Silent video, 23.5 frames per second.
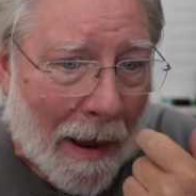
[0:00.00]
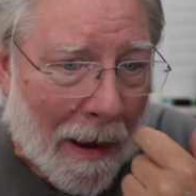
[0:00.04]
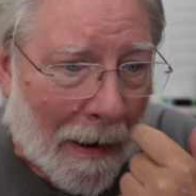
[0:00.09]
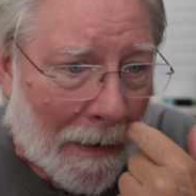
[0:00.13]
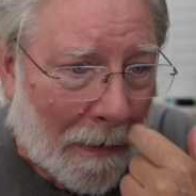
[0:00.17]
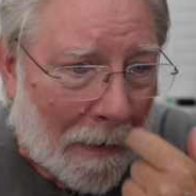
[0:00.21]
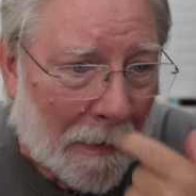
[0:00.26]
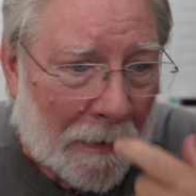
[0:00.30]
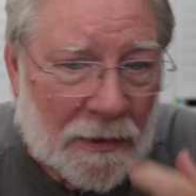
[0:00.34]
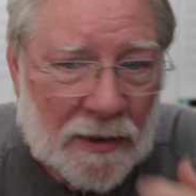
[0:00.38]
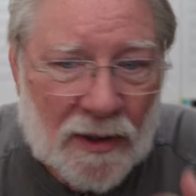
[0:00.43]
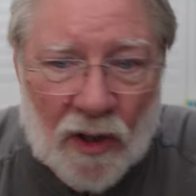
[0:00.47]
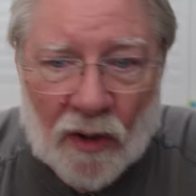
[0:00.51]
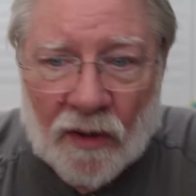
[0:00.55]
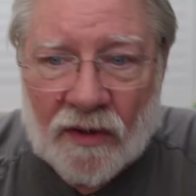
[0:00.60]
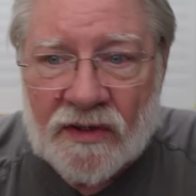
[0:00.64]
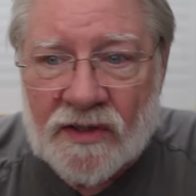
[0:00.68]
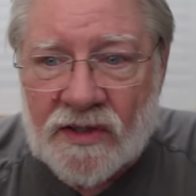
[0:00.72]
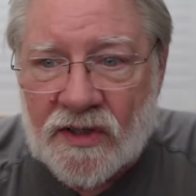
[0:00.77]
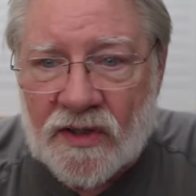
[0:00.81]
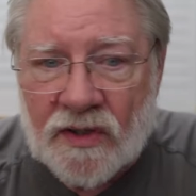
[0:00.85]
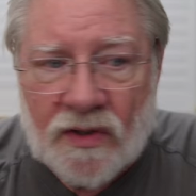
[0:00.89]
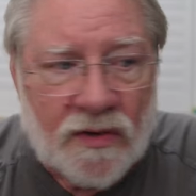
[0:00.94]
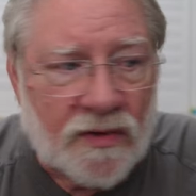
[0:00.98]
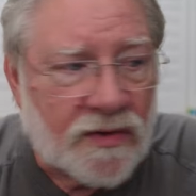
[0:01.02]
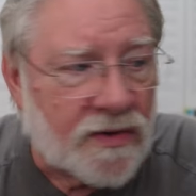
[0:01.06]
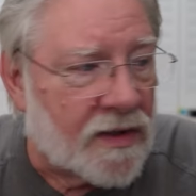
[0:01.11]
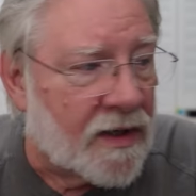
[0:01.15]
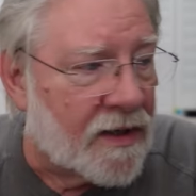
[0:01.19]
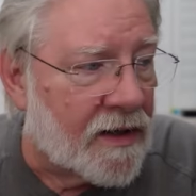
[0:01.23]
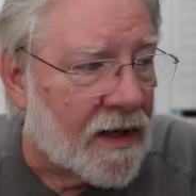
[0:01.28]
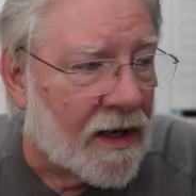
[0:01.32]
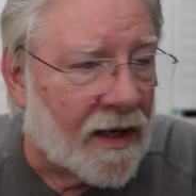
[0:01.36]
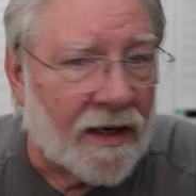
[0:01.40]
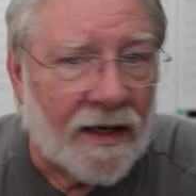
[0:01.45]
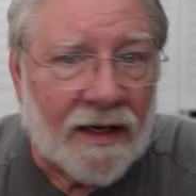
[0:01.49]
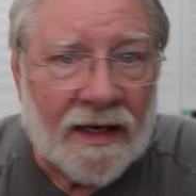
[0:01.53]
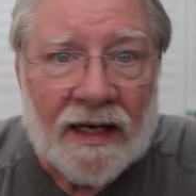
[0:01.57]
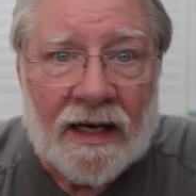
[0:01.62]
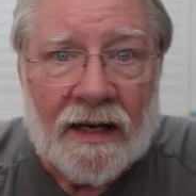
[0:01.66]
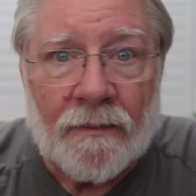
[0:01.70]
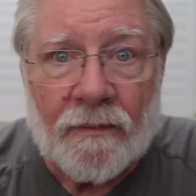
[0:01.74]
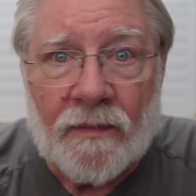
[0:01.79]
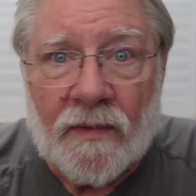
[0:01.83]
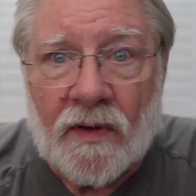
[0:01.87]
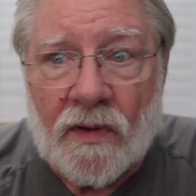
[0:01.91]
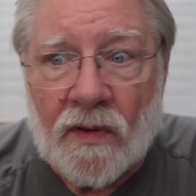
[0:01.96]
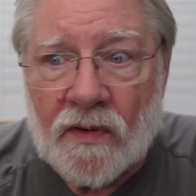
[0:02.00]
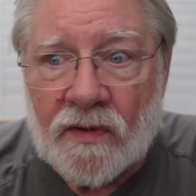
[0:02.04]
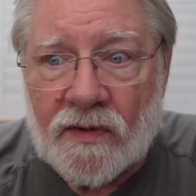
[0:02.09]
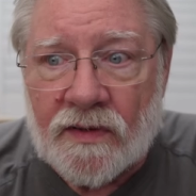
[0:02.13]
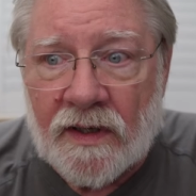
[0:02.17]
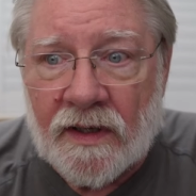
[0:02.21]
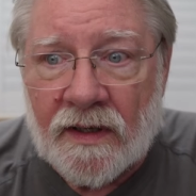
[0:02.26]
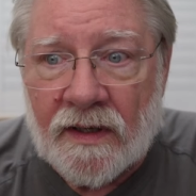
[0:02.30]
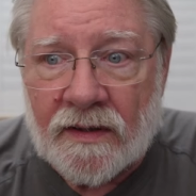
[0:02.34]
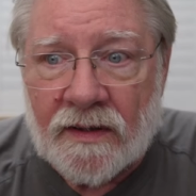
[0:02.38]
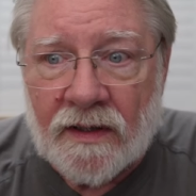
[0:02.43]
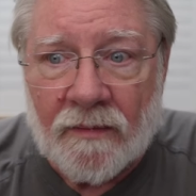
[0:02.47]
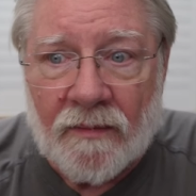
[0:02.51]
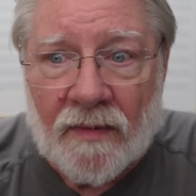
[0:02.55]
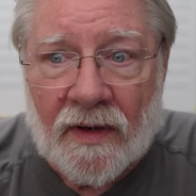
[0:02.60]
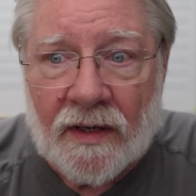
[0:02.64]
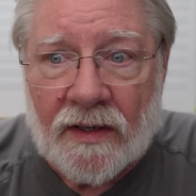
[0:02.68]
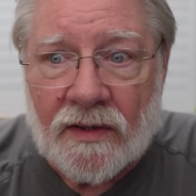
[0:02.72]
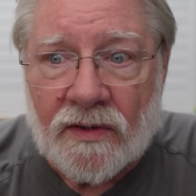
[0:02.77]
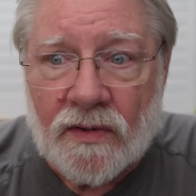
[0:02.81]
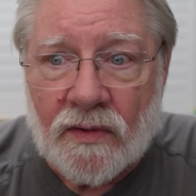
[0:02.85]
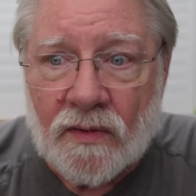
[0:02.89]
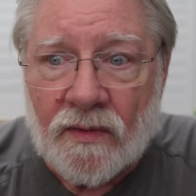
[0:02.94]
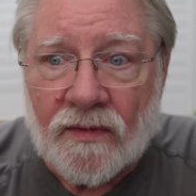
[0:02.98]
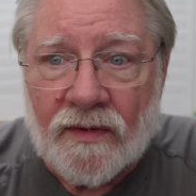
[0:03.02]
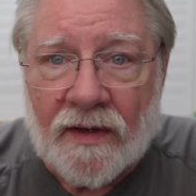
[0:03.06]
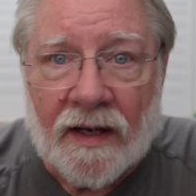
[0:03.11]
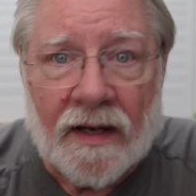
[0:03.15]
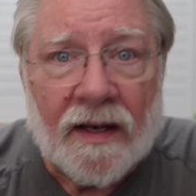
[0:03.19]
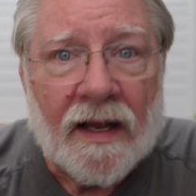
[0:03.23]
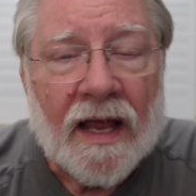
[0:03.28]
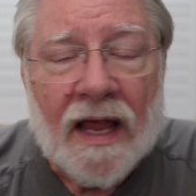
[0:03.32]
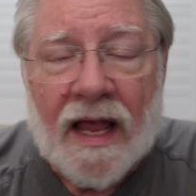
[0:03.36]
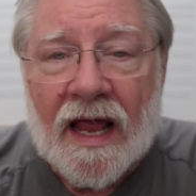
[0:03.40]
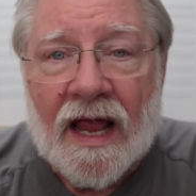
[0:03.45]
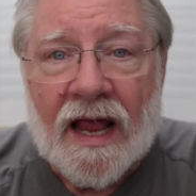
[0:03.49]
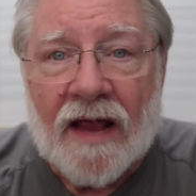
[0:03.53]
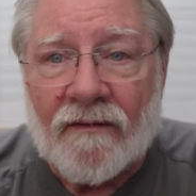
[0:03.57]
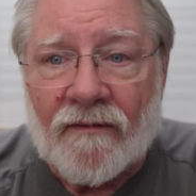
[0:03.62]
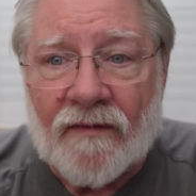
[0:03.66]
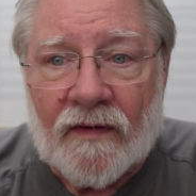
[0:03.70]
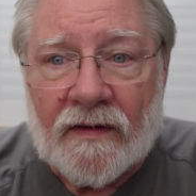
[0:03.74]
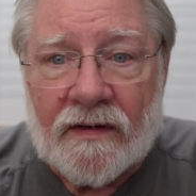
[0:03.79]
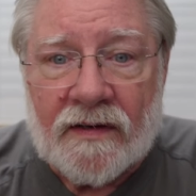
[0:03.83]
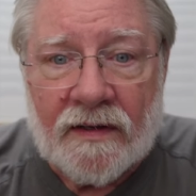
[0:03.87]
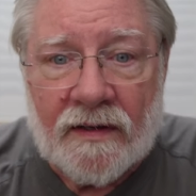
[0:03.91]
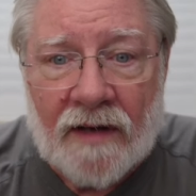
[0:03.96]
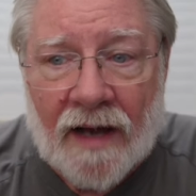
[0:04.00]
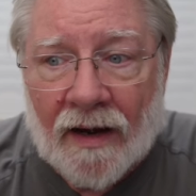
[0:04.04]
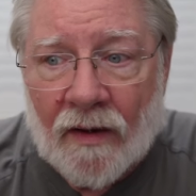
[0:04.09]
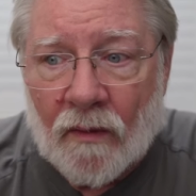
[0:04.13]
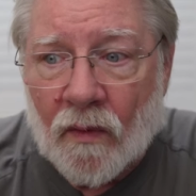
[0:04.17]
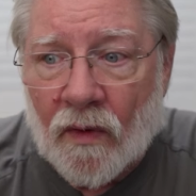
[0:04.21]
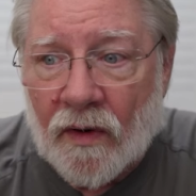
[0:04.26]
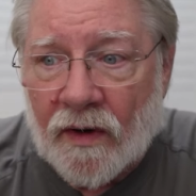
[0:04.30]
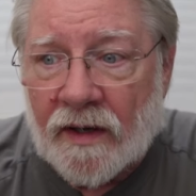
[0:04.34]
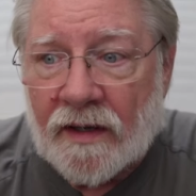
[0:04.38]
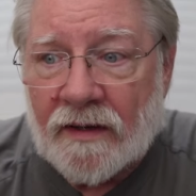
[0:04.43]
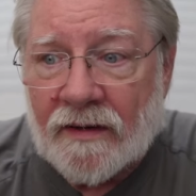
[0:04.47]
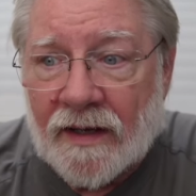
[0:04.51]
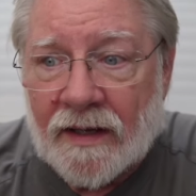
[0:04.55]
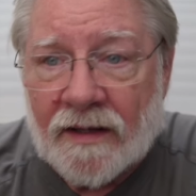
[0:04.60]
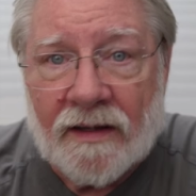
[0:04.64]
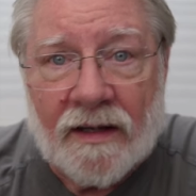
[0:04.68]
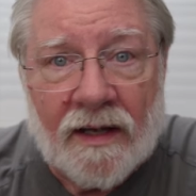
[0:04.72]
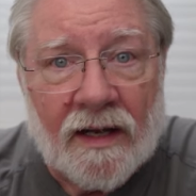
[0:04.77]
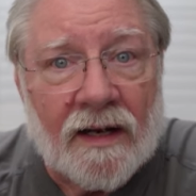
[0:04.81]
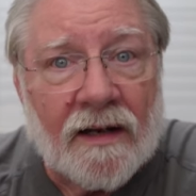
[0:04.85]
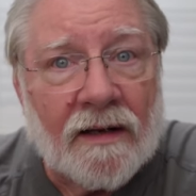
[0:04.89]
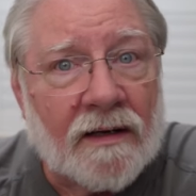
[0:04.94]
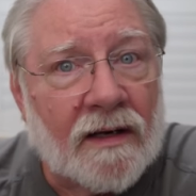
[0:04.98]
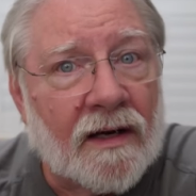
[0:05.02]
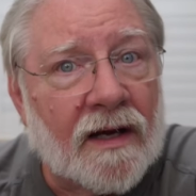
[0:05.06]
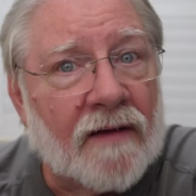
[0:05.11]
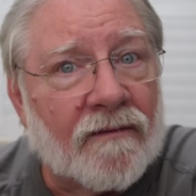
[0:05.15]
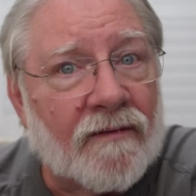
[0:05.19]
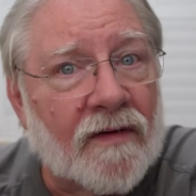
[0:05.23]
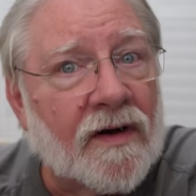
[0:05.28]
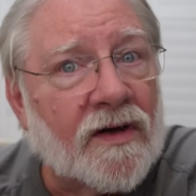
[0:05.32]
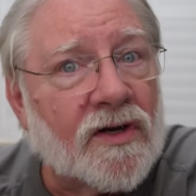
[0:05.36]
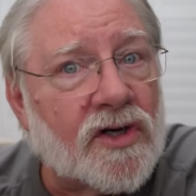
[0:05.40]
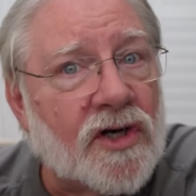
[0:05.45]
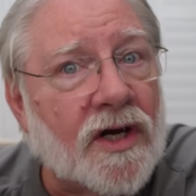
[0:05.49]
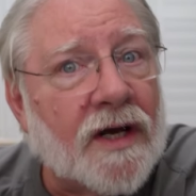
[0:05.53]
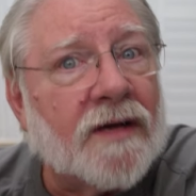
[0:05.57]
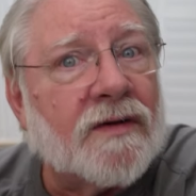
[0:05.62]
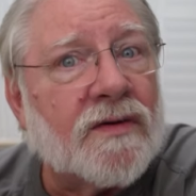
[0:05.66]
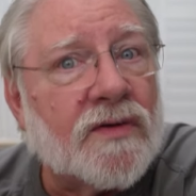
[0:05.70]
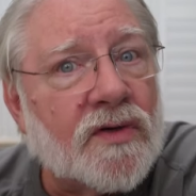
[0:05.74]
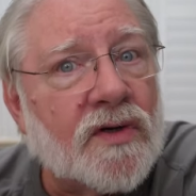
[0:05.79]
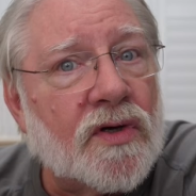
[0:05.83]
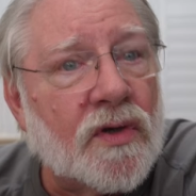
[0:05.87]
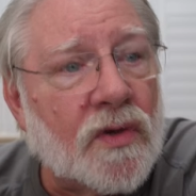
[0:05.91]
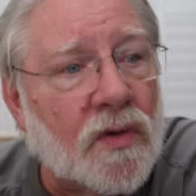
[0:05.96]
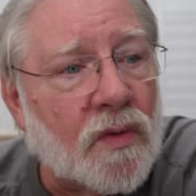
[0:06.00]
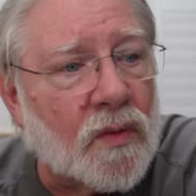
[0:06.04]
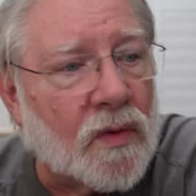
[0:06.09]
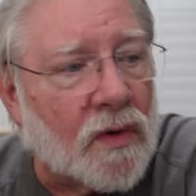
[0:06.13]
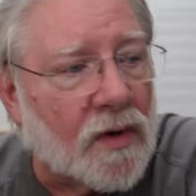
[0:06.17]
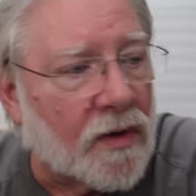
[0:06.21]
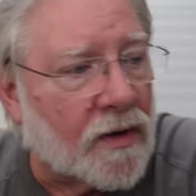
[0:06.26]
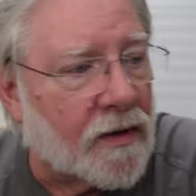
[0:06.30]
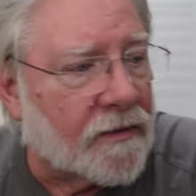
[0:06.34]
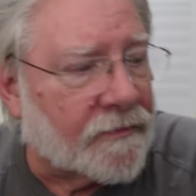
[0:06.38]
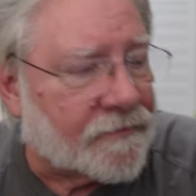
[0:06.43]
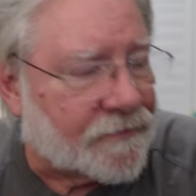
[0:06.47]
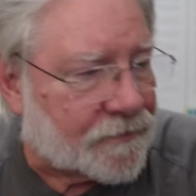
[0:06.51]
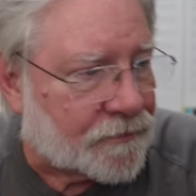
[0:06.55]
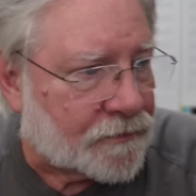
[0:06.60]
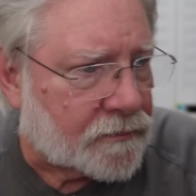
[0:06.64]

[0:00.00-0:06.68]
There's no excuse to not keep using it to make sure that if it's not working, that then you give it a chance to work.